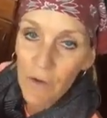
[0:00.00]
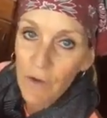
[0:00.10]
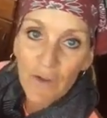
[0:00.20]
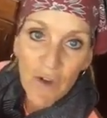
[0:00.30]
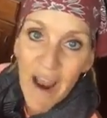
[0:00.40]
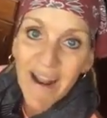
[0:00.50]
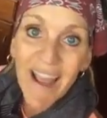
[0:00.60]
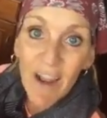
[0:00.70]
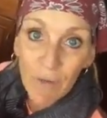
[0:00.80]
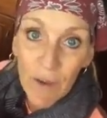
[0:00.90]
You can track
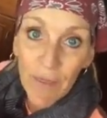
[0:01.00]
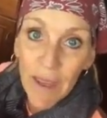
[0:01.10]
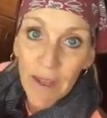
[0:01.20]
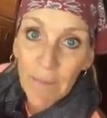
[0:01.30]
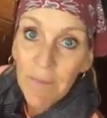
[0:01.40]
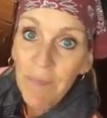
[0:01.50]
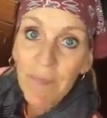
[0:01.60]
everything